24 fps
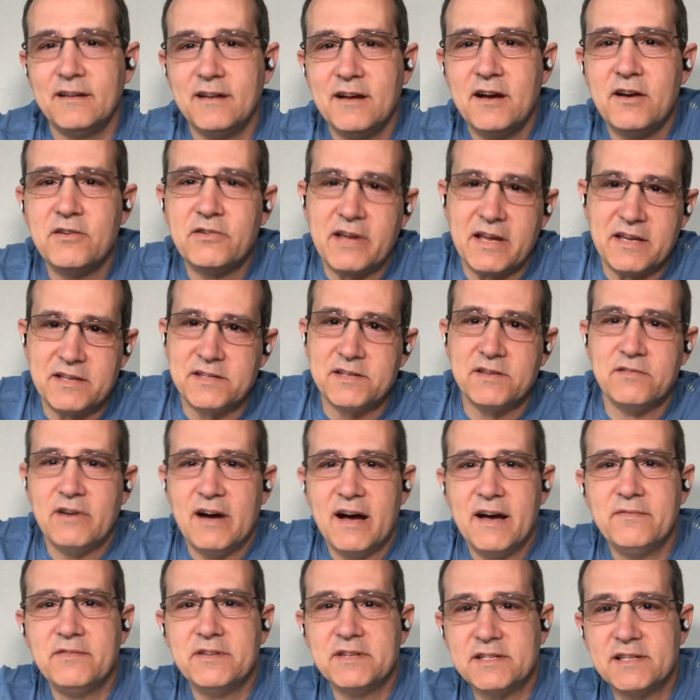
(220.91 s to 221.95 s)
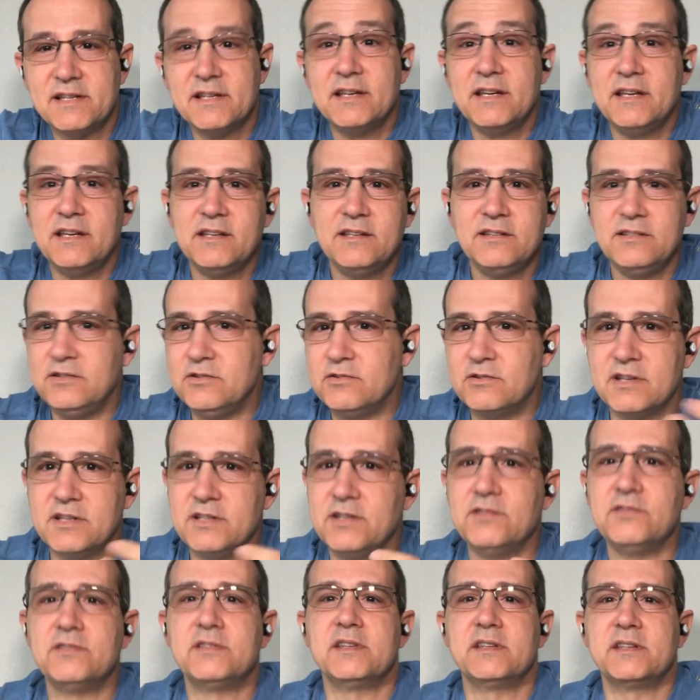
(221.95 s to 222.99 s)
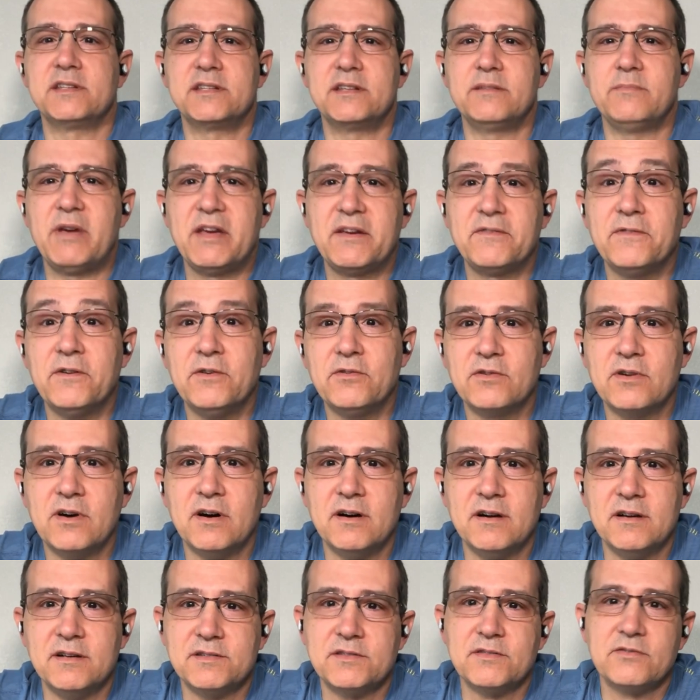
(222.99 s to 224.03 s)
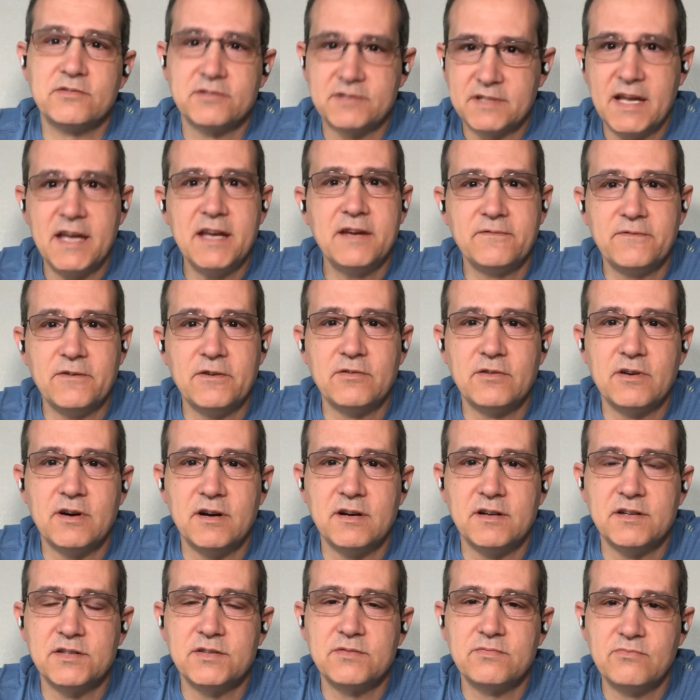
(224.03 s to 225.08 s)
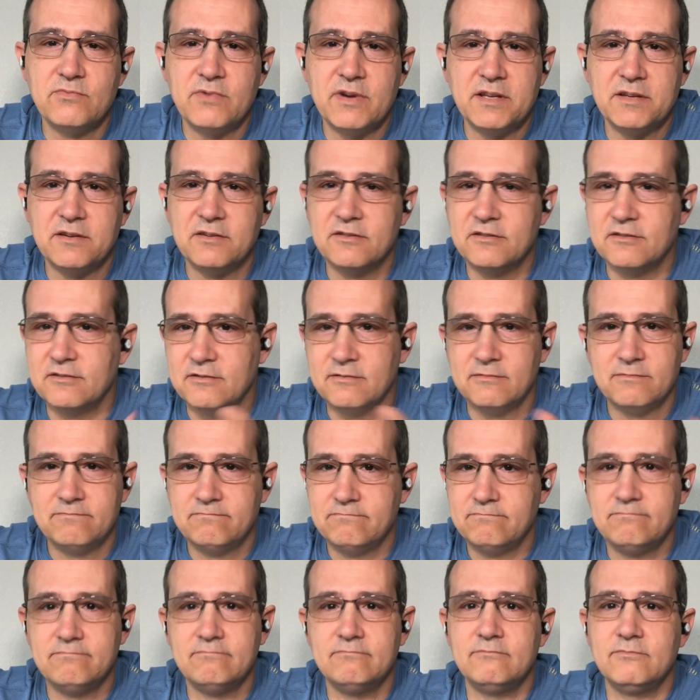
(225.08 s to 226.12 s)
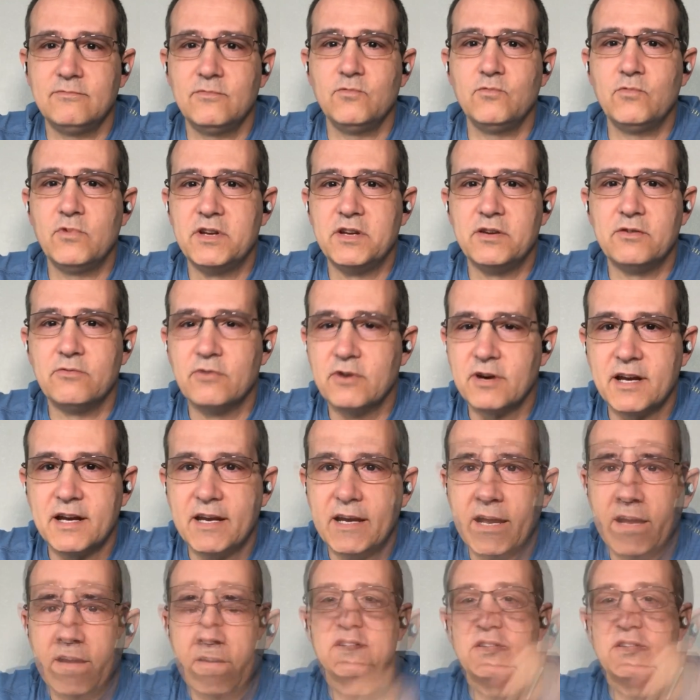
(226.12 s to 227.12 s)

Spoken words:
Okay, so obviously you can use this to make phone calls or take phone calls when you're working out.